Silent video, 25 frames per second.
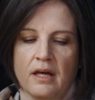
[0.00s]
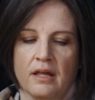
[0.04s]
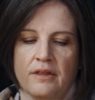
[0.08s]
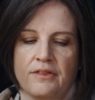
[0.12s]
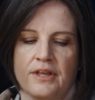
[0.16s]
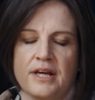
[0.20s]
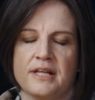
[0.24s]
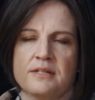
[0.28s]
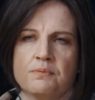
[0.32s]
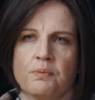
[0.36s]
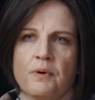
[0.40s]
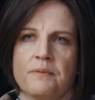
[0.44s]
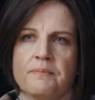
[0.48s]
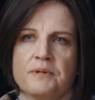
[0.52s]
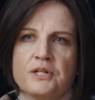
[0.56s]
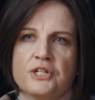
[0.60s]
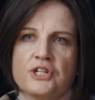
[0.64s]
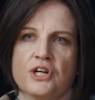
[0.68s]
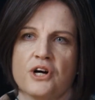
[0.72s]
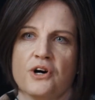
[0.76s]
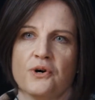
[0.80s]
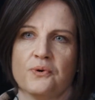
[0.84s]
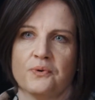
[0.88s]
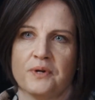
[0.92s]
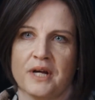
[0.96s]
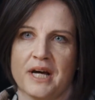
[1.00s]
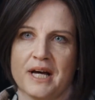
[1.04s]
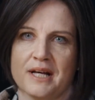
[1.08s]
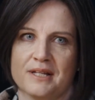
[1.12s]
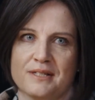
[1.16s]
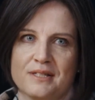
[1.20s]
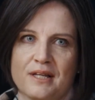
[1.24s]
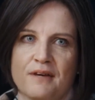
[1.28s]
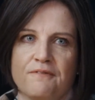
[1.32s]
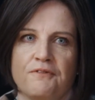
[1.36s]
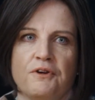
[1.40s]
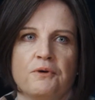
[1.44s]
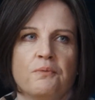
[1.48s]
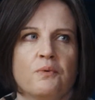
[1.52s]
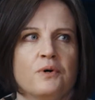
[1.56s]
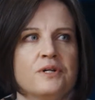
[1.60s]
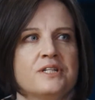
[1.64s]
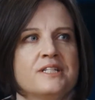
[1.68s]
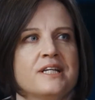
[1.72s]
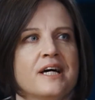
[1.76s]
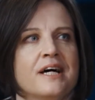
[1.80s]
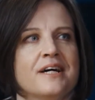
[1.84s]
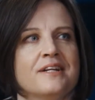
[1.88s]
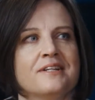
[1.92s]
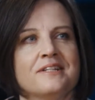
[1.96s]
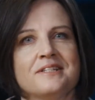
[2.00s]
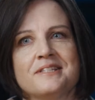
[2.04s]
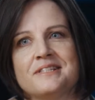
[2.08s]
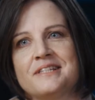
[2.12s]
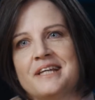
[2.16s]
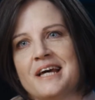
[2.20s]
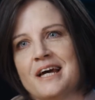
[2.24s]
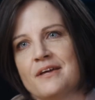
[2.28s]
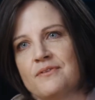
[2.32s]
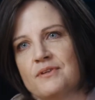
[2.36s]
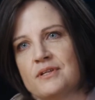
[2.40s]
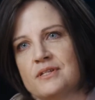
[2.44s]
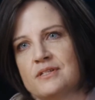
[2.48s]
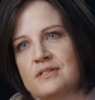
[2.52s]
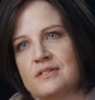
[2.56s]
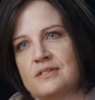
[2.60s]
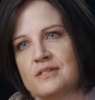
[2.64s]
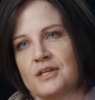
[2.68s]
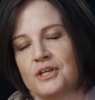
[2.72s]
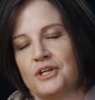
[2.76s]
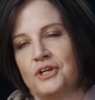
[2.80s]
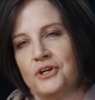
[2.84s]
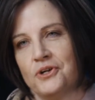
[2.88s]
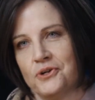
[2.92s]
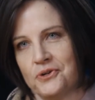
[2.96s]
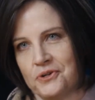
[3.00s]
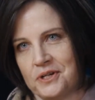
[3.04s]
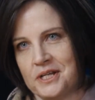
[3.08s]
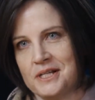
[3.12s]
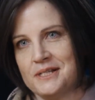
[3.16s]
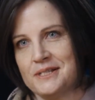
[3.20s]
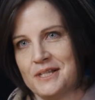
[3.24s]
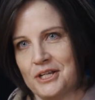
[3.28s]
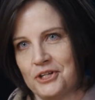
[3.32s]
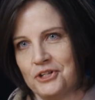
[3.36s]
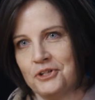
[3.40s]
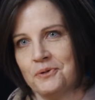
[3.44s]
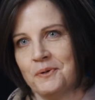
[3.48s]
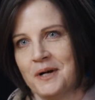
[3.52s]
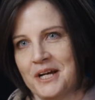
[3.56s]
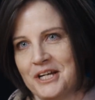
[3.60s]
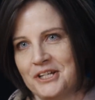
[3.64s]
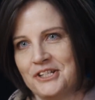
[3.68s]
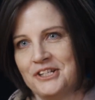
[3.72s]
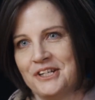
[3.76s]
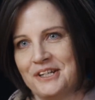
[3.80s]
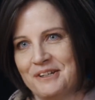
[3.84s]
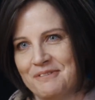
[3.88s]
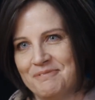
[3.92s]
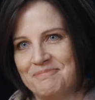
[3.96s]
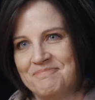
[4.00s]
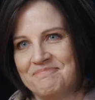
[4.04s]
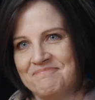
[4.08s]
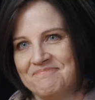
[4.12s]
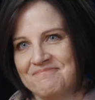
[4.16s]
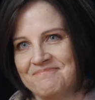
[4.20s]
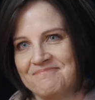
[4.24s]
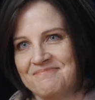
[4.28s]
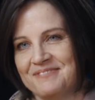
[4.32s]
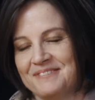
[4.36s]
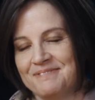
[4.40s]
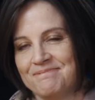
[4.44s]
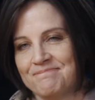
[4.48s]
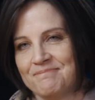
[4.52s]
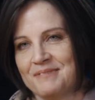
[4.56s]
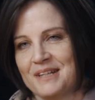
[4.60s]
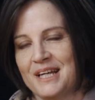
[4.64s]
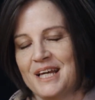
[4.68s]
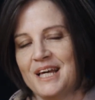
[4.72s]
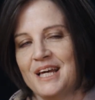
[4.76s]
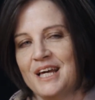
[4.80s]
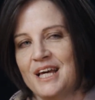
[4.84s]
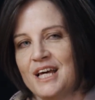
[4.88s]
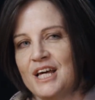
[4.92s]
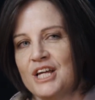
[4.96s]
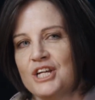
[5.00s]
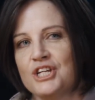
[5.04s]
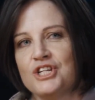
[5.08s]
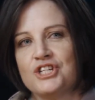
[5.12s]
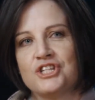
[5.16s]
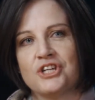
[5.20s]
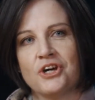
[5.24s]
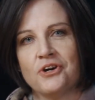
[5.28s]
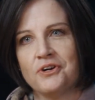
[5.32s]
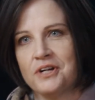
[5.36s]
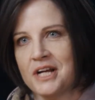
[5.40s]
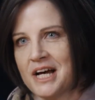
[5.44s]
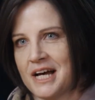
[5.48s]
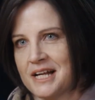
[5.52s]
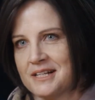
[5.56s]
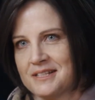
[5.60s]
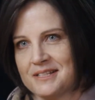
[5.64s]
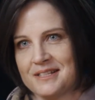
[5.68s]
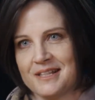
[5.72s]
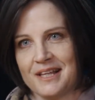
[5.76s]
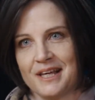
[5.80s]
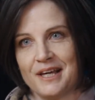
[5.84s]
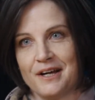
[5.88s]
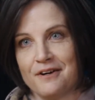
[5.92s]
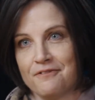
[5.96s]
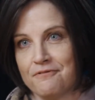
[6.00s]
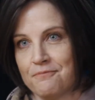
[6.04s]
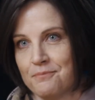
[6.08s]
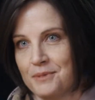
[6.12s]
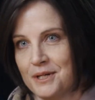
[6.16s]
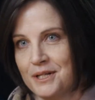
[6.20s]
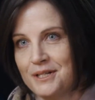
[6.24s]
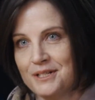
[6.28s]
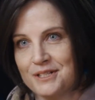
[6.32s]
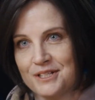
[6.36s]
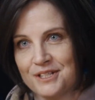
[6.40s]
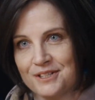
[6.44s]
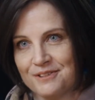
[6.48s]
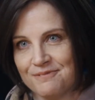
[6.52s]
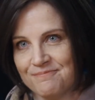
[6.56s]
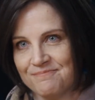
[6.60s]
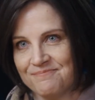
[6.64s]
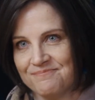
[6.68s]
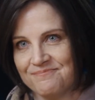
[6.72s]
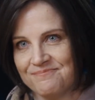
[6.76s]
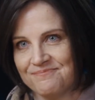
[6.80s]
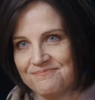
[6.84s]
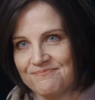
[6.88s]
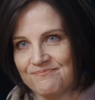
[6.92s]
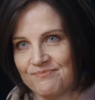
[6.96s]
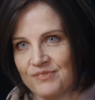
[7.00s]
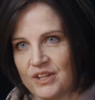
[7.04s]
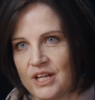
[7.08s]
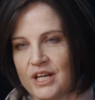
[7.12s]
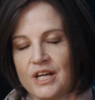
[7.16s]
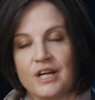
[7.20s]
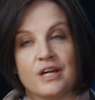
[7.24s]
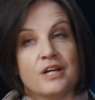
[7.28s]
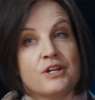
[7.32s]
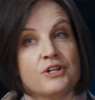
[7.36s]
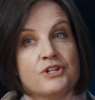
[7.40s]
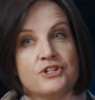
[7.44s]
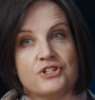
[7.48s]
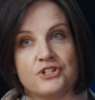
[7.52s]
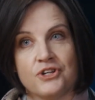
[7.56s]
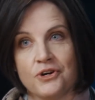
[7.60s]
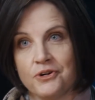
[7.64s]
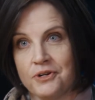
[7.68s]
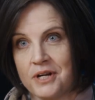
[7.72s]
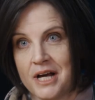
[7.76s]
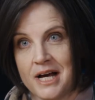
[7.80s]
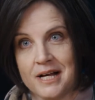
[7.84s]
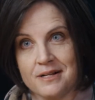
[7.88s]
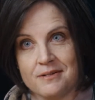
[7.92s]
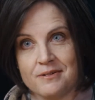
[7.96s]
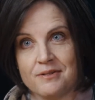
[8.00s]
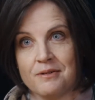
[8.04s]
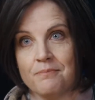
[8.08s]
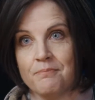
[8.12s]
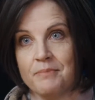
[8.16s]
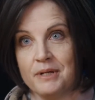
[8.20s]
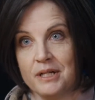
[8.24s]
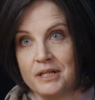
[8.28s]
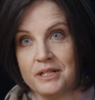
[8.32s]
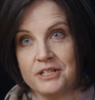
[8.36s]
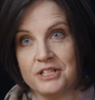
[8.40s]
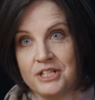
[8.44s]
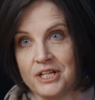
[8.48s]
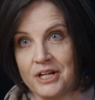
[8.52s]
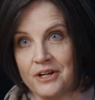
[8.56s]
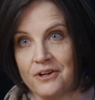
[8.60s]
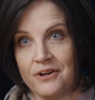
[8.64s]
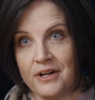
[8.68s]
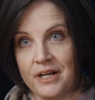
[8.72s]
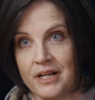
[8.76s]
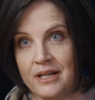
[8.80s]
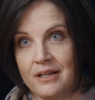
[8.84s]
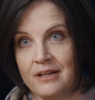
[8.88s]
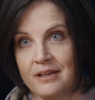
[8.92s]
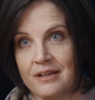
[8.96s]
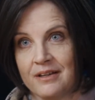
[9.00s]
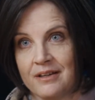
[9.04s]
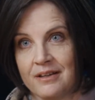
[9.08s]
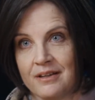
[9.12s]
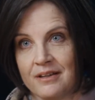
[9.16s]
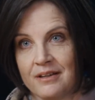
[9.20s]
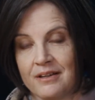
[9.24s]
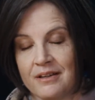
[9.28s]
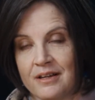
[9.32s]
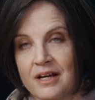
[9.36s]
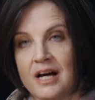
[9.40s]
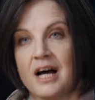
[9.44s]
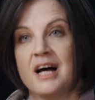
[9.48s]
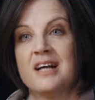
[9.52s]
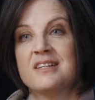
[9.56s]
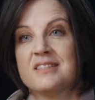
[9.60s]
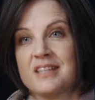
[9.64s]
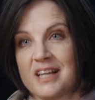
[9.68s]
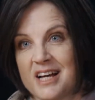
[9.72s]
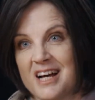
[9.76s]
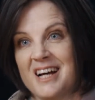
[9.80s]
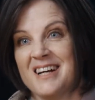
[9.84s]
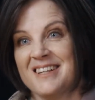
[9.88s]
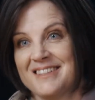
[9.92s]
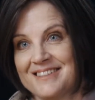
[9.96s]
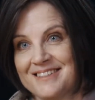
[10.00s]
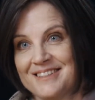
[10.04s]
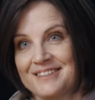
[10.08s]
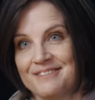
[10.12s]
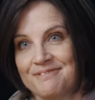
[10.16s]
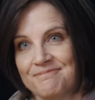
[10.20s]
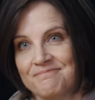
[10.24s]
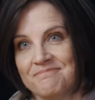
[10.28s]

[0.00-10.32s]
These women told us, if you want to understand the security situation, don't ask the government, don't ask the military, ask us.